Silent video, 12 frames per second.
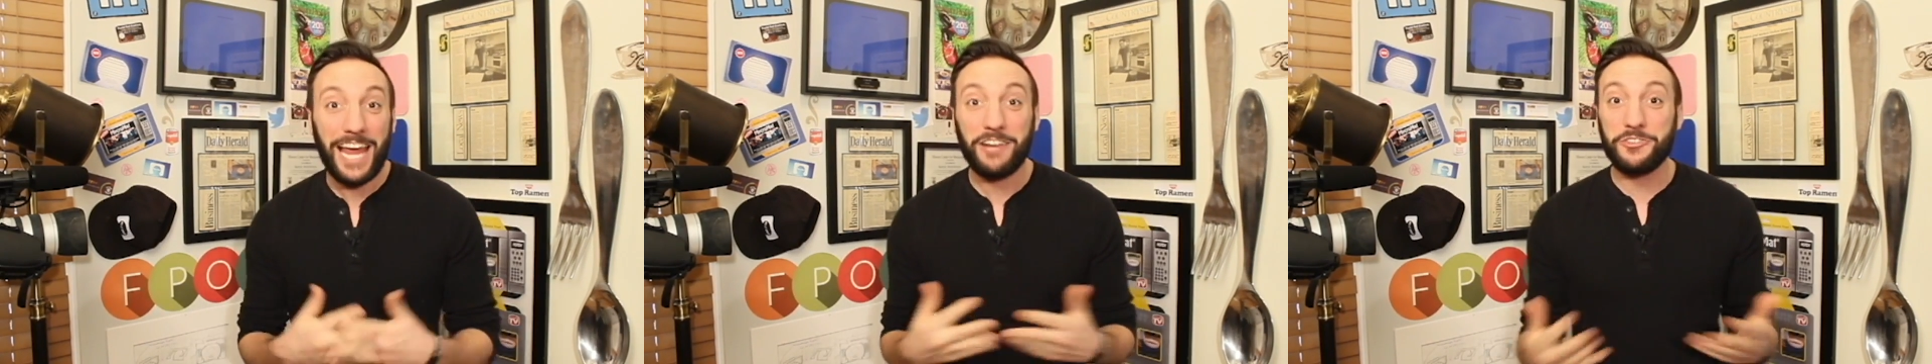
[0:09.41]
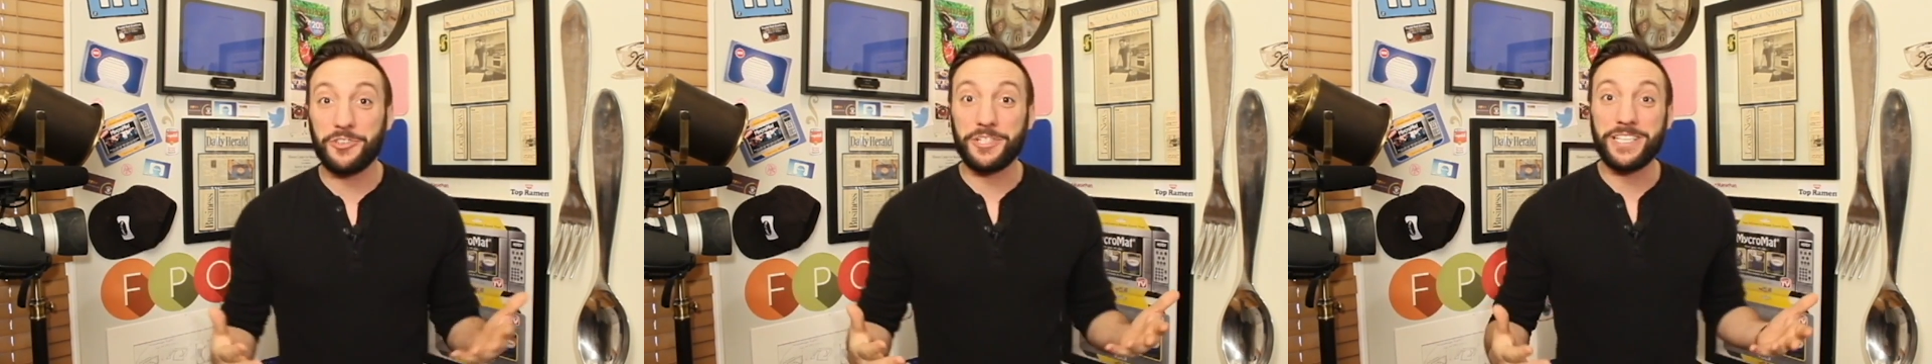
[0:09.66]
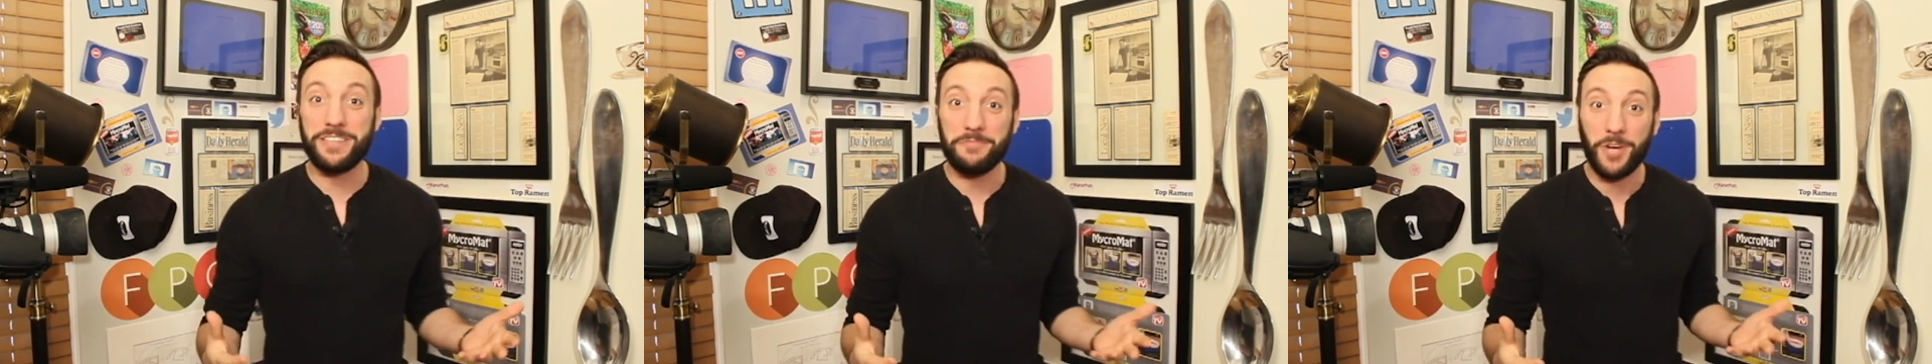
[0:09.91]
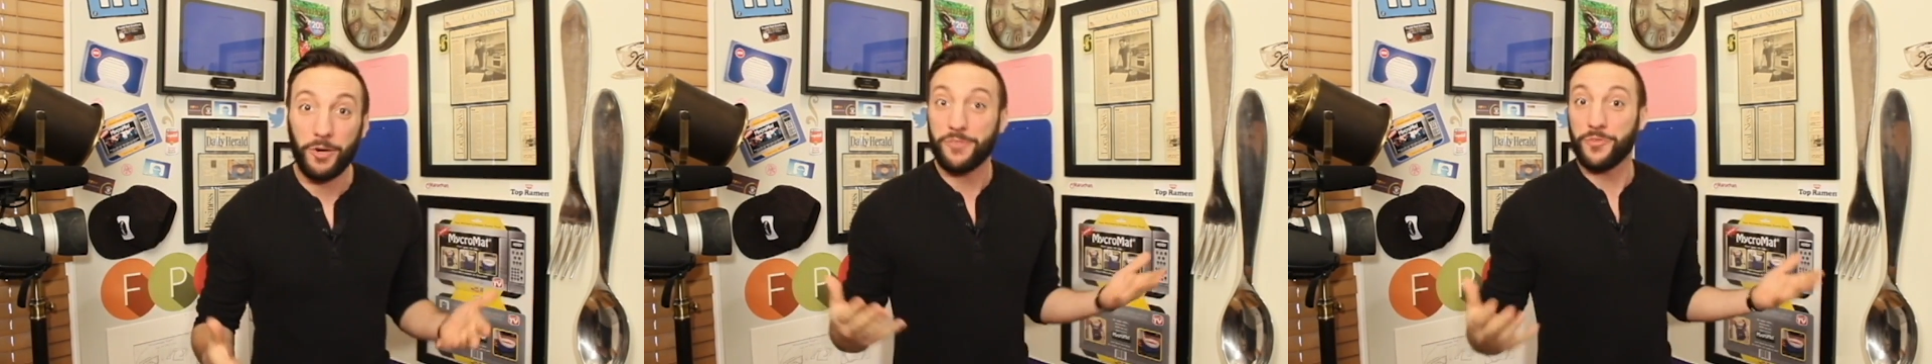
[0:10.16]

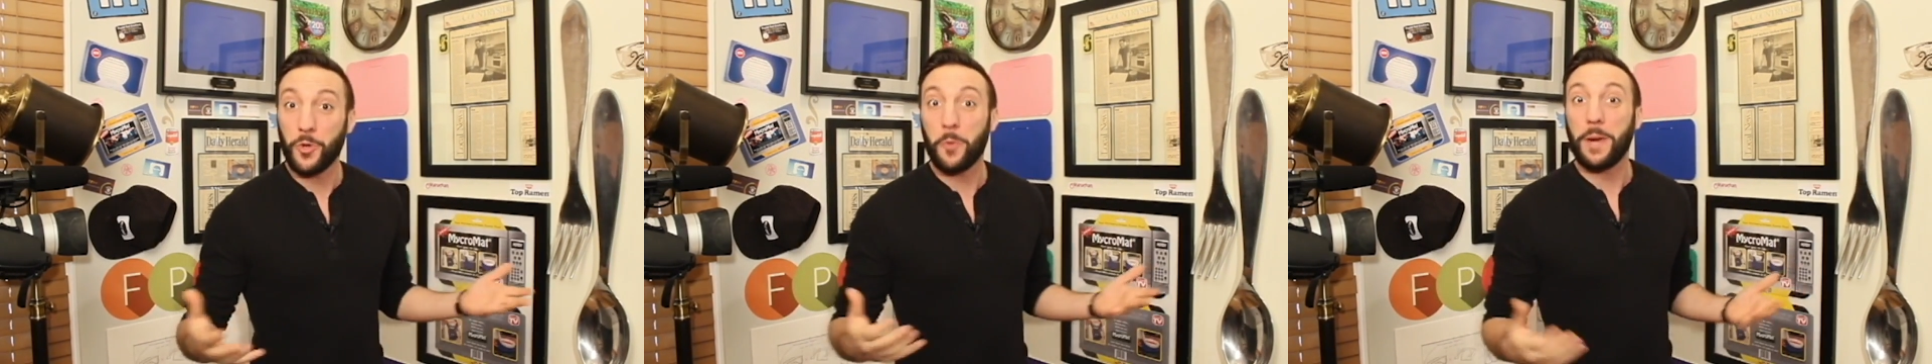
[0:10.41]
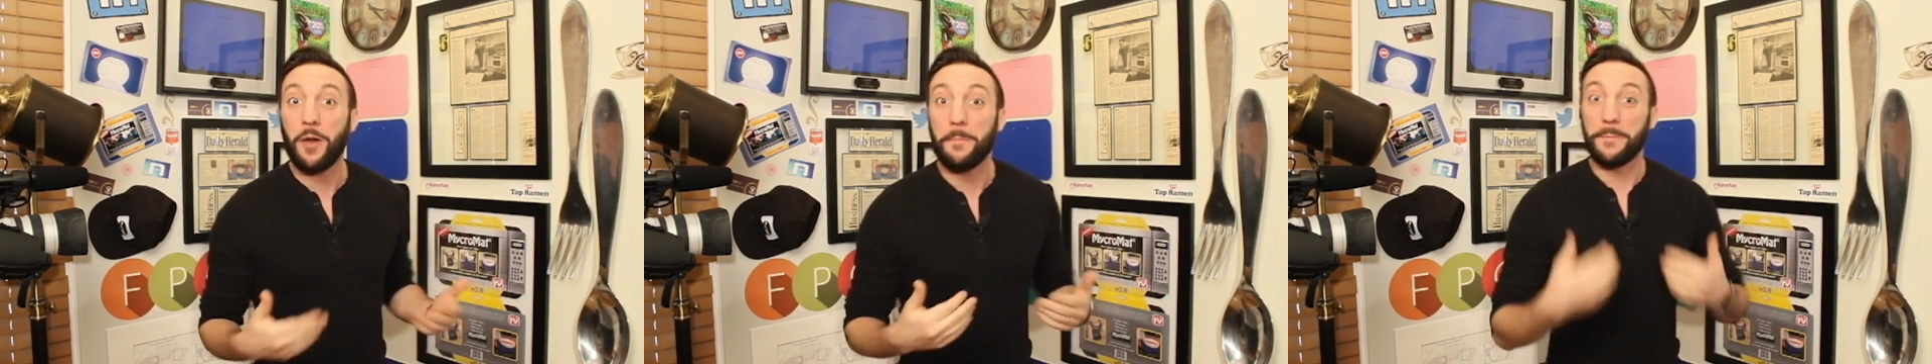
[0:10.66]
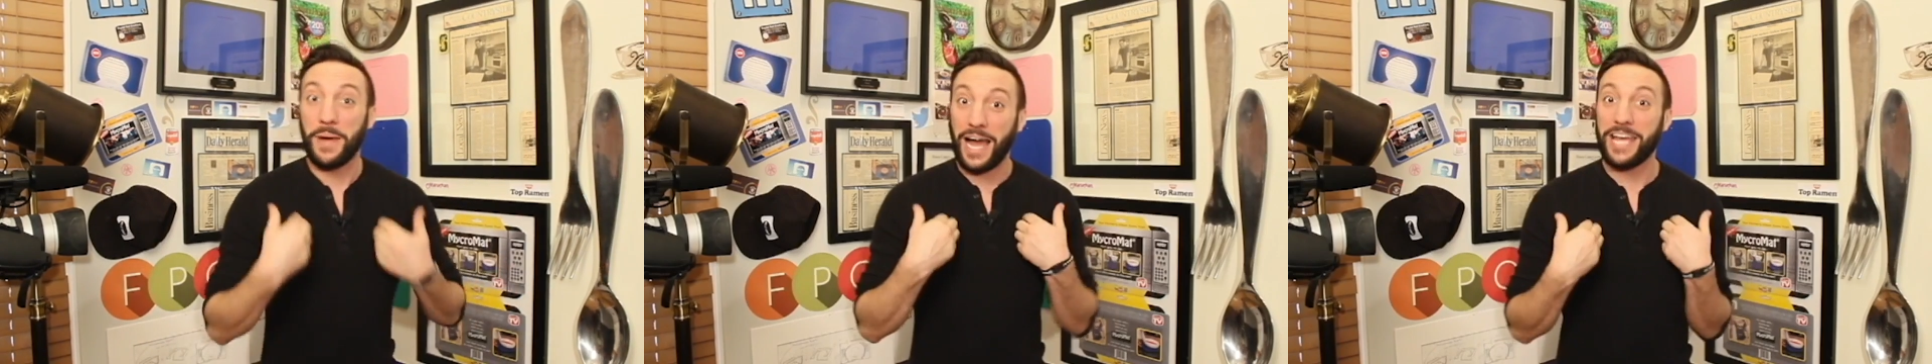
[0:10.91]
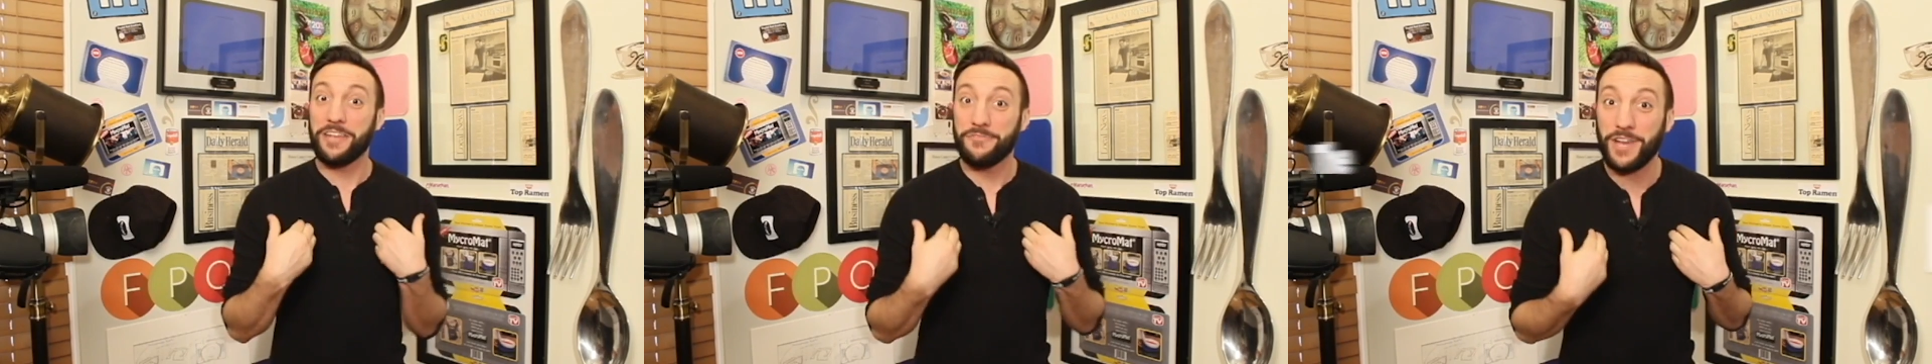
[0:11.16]
actually a review about
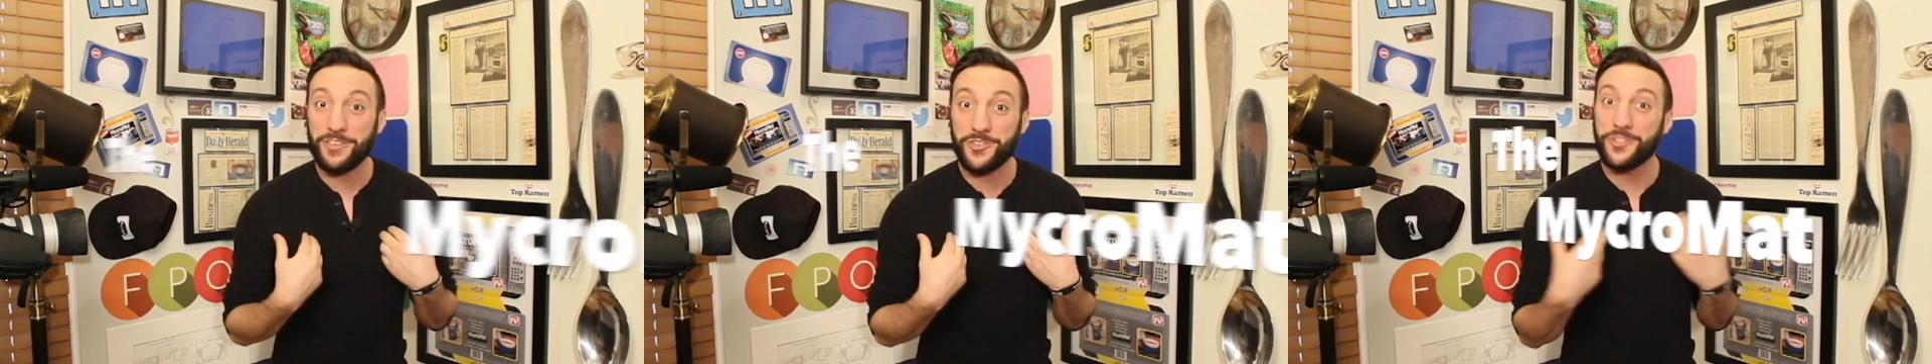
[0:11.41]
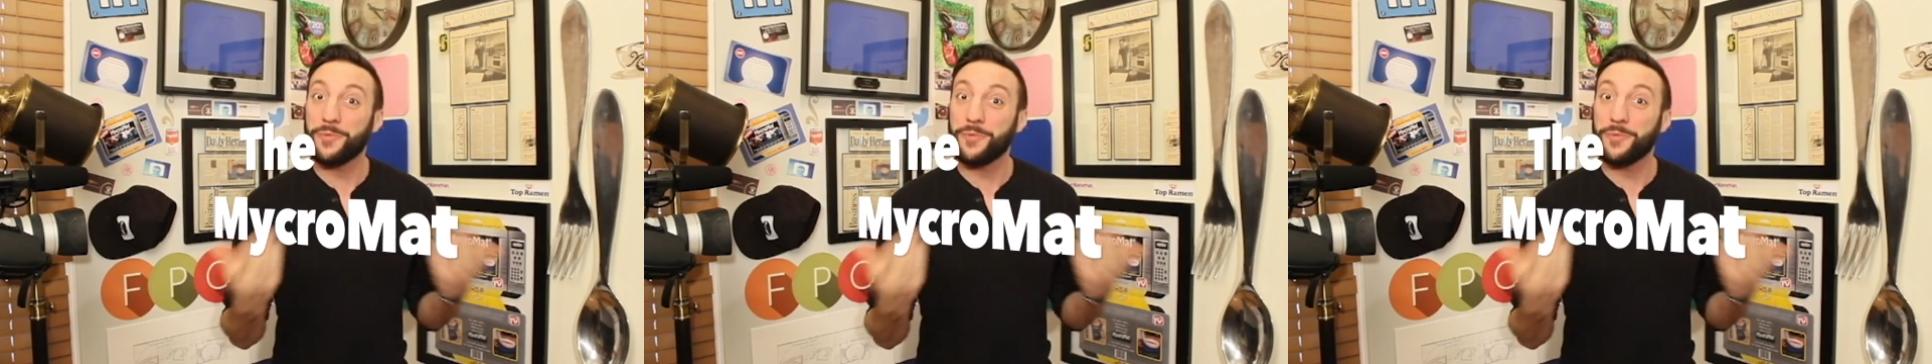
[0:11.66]
my invention,